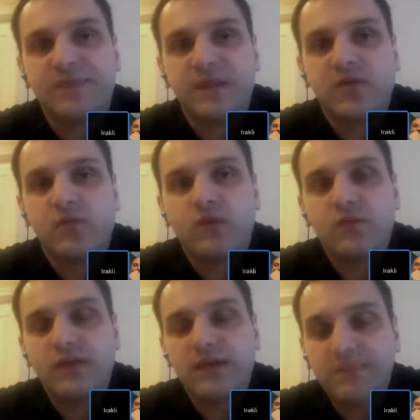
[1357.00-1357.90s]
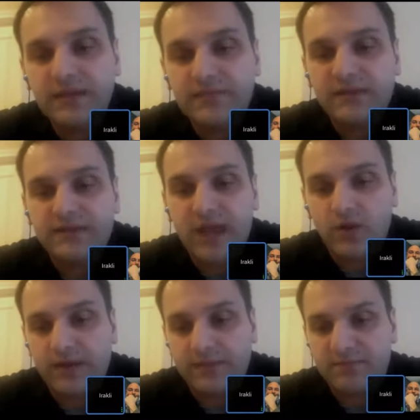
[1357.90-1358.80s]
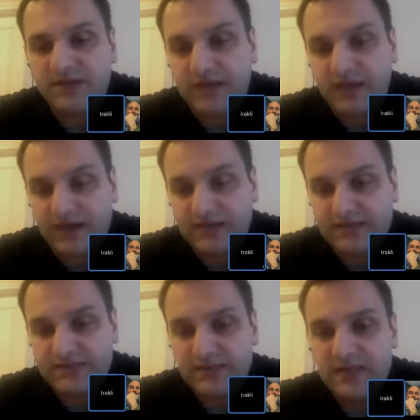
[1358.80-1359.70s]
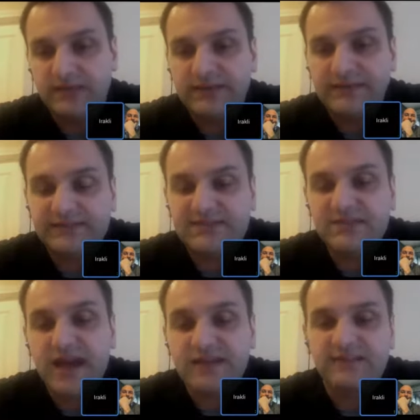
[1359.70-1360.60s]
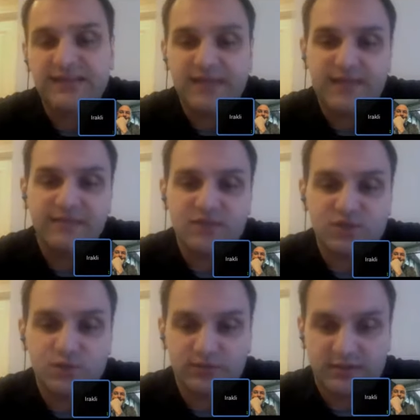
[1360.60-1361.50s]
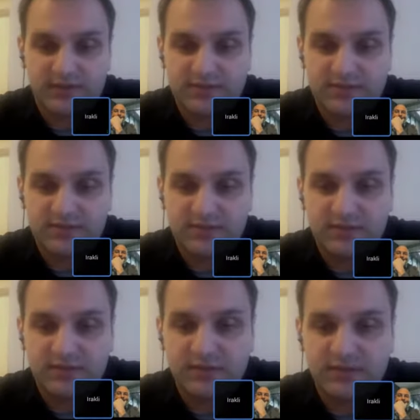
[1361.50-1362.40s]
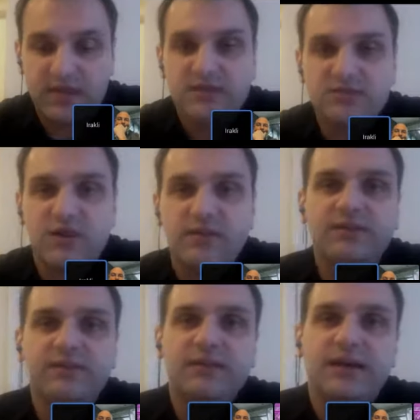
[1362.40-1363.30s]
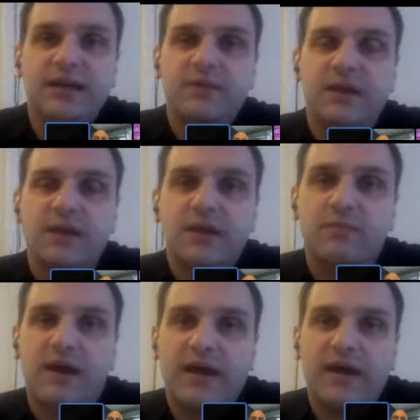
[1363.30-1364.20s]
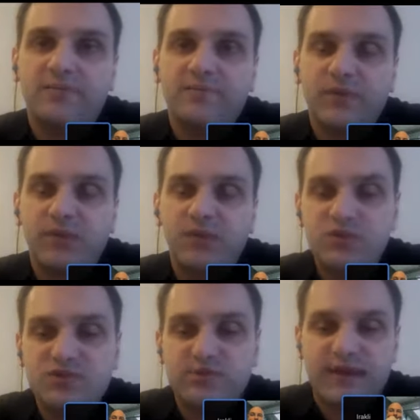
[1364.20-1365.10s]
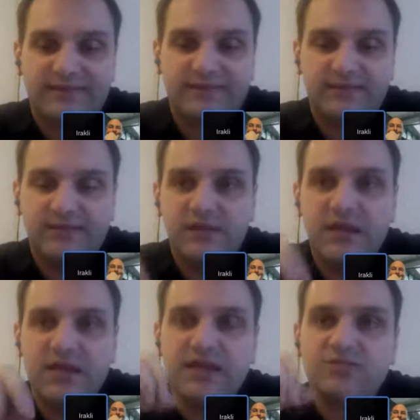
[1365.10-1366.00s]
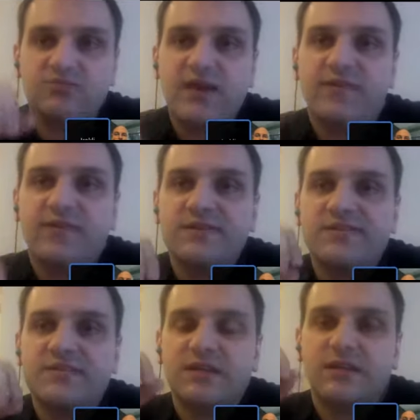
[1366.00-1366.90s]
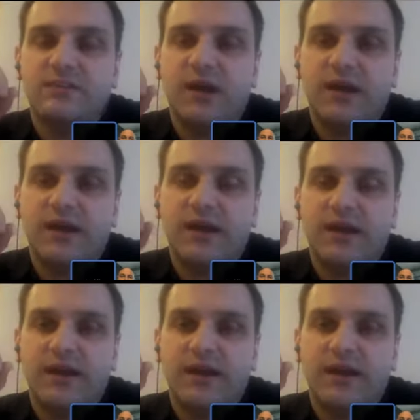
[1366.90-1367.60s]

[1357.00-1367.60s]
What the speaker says: when we implement our APIs, let's not take the shortcuts, right? So every time my user entity is referencing my,